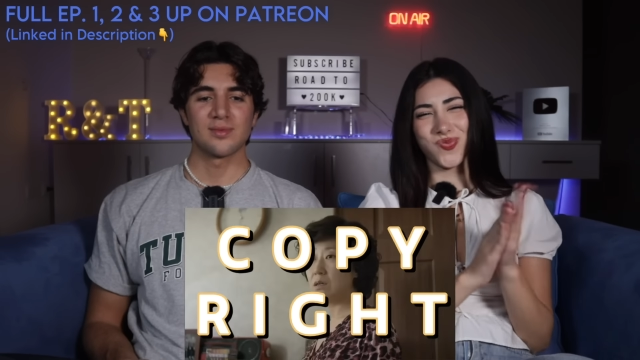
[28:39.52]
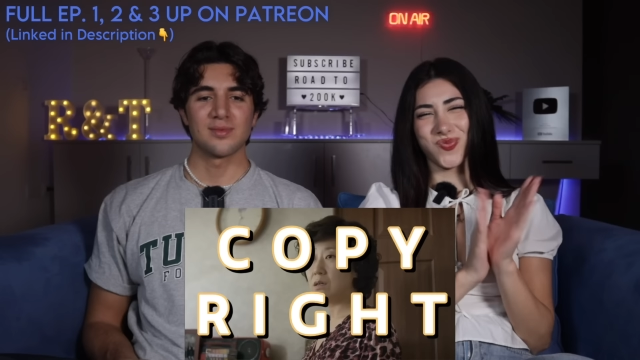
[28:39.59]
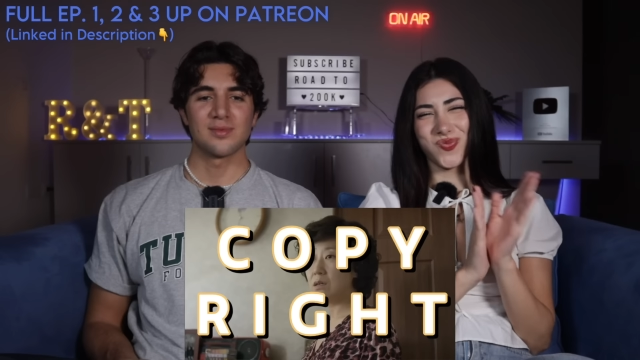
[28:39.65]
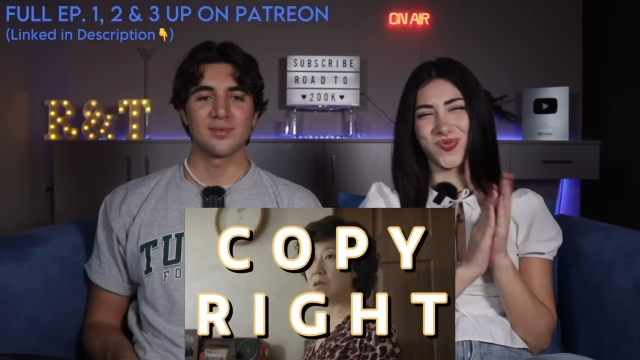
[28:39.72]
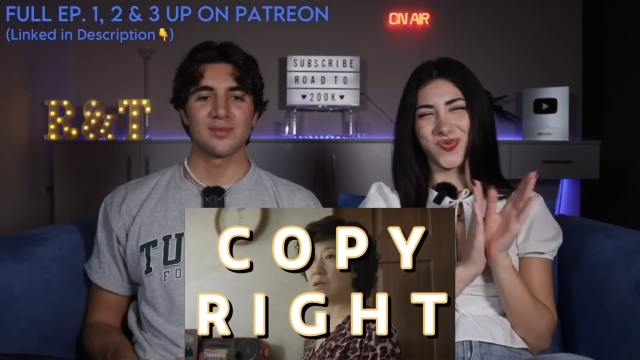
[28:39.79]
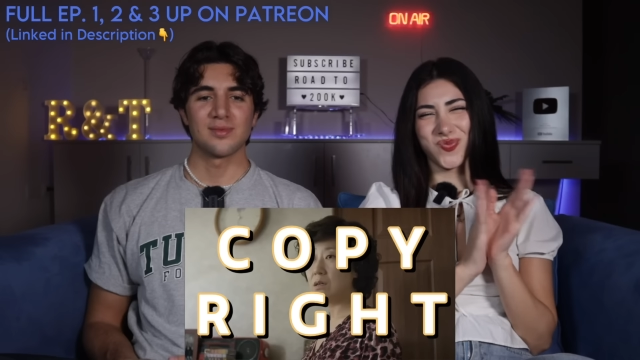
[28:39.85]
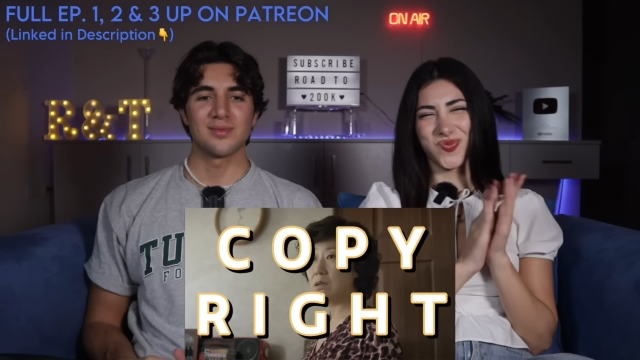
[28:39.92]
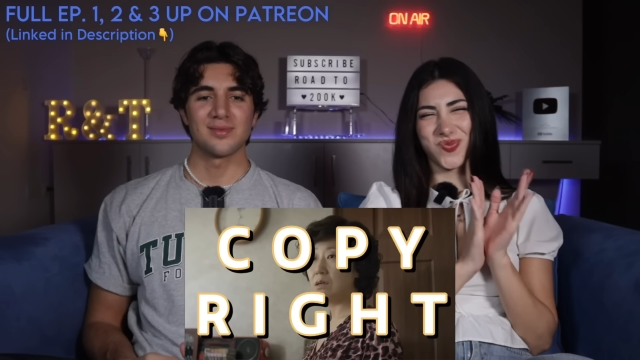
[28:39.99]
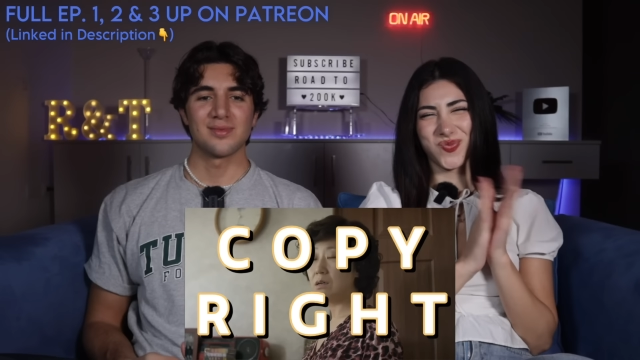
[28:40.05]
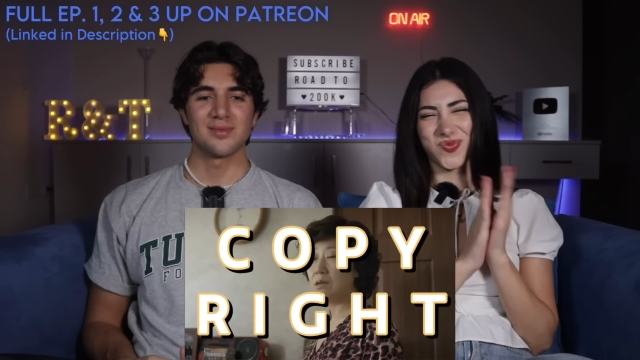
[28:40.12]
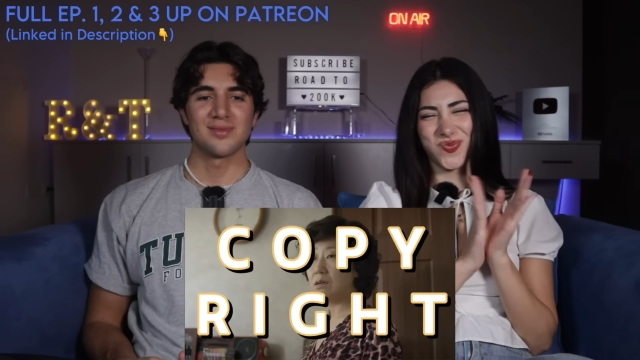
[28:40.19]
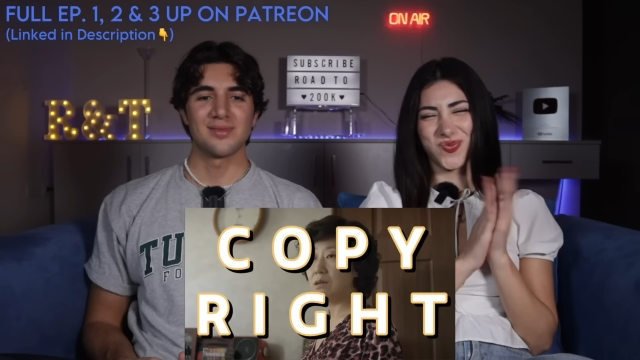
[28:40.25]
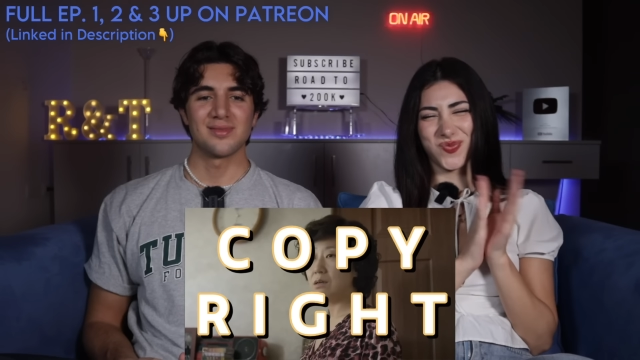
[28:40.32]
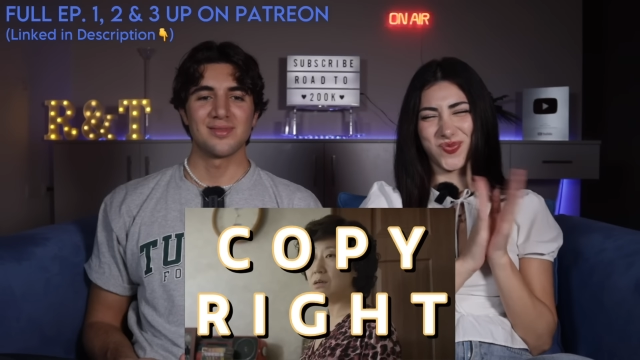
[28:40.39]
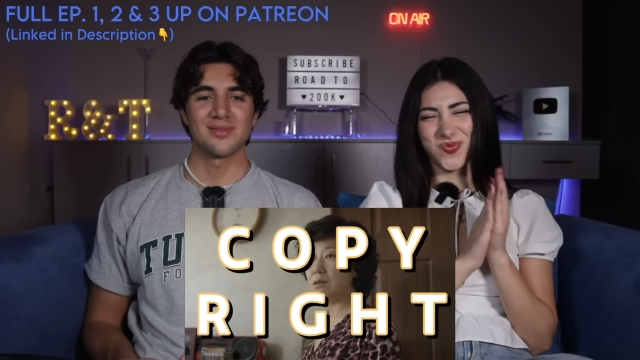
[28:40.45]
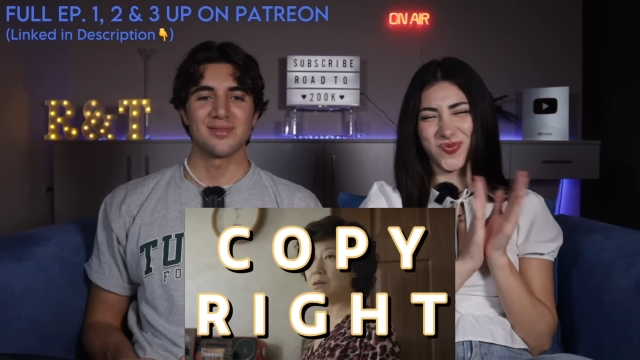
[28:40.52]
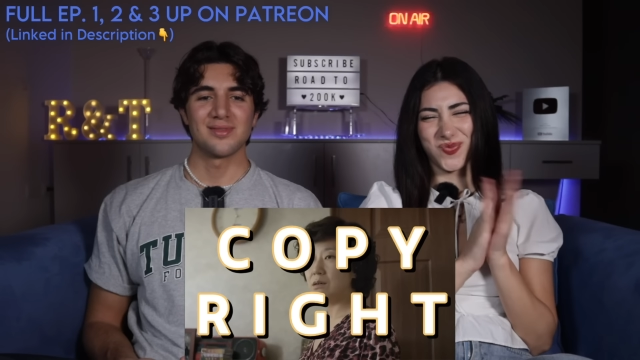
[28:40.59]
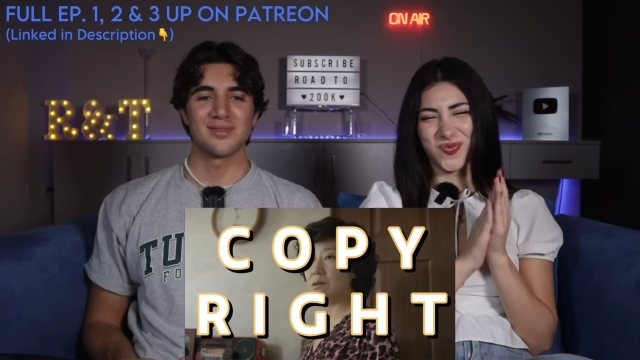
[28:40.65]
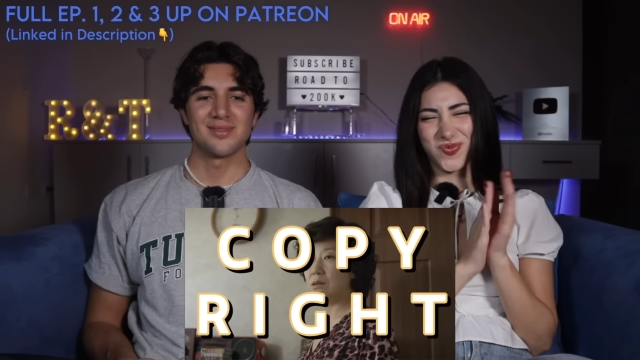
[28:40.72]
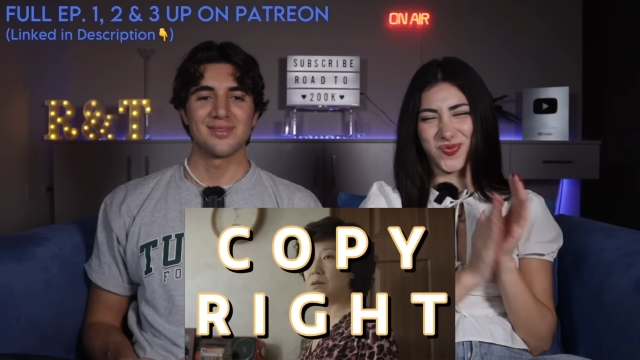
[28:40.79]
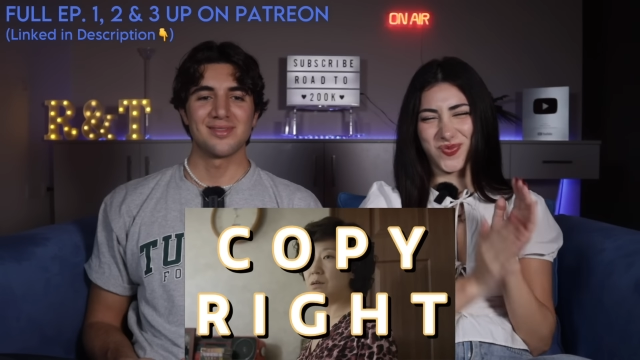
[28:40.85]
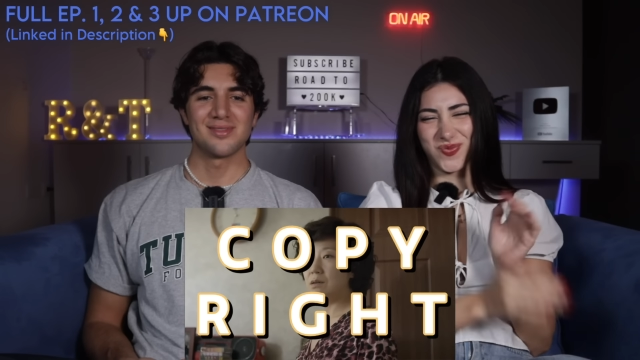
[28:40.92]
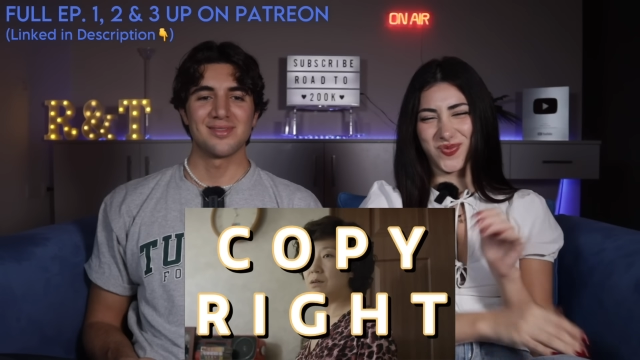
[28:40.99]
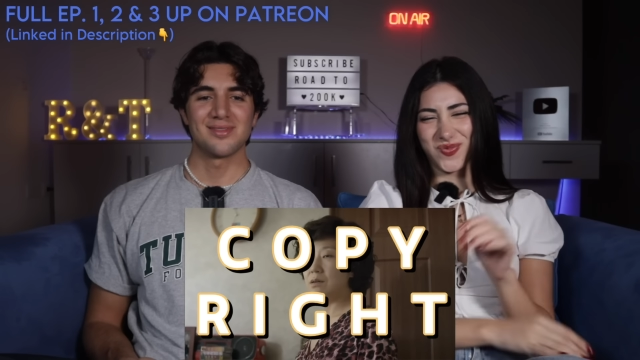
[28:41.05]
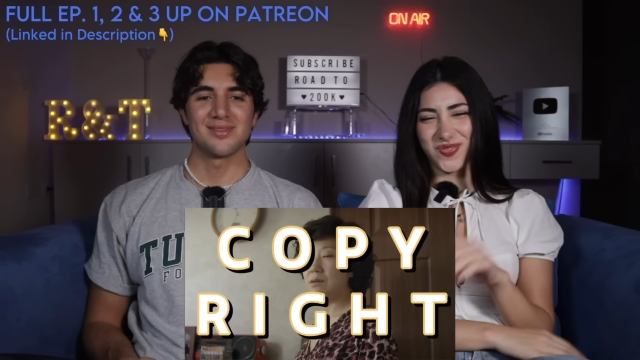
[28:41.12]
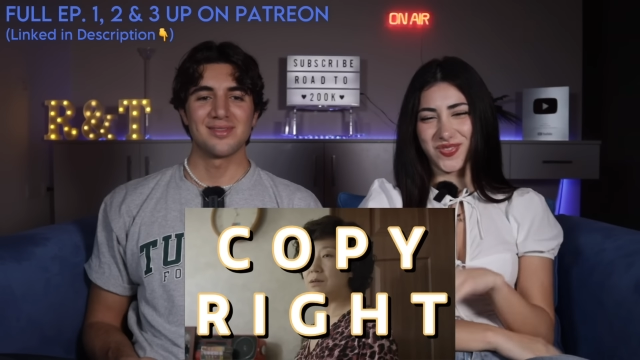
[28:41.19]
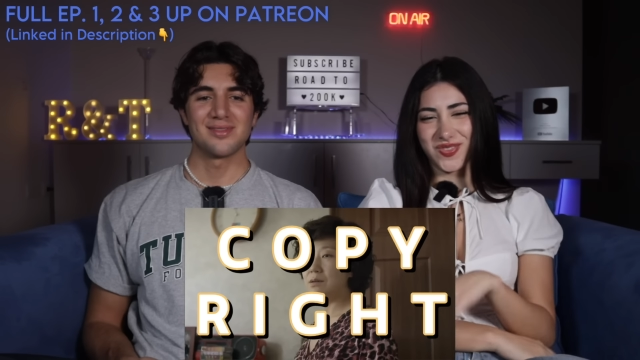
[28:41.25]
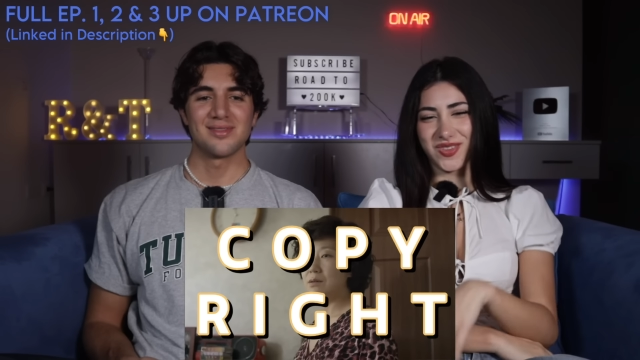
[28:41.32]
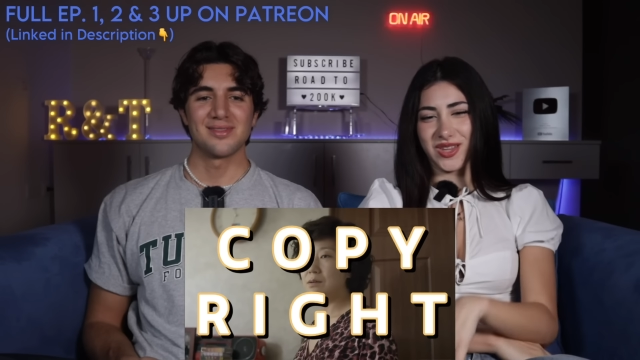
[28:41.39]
(no one is talking)